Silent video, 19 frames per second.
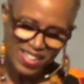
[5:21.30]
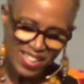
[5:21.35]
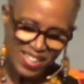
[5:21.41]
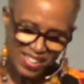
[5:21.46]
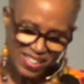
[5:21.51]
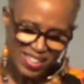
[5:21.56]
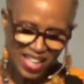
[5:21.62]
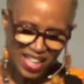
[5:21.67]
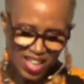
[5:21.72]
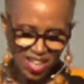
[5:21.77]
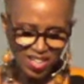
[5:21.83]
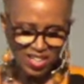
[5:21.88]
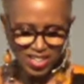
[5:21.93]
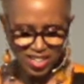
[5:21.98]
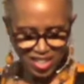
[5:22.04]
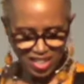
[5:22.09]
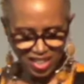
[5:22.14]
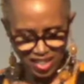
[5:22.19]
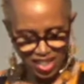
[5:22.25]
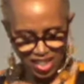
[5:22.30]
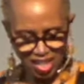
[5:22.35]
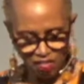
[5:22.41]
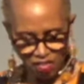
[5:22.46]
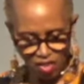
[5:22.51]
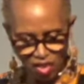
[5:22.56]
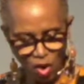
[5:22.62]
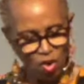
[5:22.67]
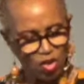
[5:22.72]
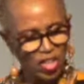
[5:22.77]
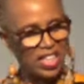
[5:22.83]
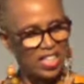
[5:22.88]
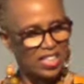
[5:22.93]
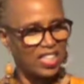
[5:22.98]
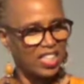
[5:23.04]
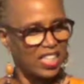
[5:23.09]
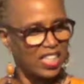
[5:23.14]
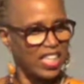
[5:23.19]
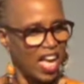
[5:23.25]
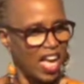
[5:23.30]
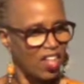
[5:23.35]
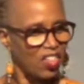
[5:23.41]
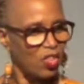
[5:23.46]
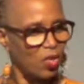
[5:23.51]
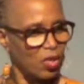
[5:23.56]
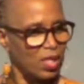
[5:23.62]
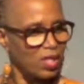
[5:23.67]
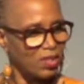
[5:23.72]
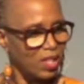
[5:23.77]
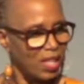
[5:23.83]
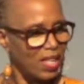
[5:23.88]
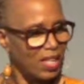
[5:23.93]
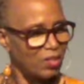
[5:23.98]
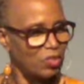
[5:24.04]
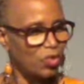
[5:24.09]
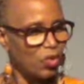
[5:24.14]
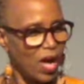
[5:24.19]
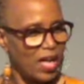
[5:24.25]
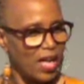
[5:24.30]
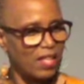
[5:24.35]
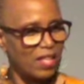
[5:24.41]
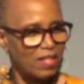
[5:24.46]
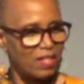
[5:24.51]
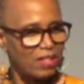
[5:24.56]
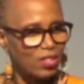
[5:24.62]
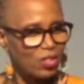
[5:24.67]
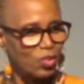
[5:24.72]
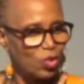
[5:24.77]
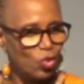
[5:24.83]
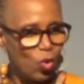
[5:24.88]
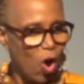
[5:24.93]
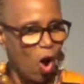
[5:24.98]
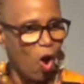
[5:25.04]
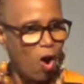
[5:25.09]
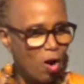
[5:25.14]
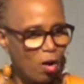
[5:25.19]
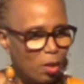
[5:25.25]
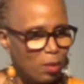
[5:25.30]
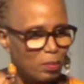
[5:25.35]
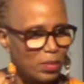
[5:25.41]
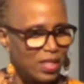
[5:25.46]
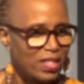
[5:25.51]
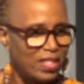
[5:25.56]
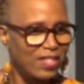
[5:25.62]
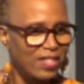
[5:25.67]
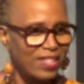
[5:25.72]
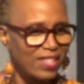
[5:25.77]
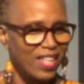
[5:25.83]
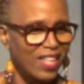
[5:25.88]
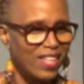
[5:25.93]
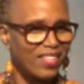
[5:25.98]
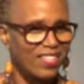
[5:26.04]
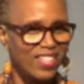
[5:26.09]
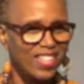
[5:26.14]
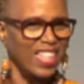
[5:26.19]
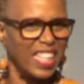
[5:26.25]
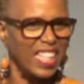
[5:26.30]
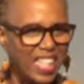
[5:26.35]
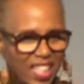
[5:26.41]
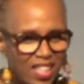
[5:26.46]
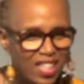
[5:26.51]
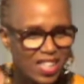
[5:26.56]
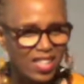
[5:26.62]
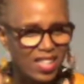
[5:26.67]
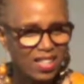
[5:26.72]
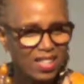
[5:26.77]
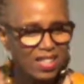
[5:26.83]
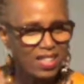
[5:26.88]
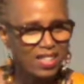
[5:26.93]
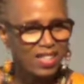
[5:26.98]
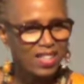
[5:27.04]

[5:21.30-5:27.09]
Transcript: The cells of the liver don't get together and try to do harm to the cells of the kidney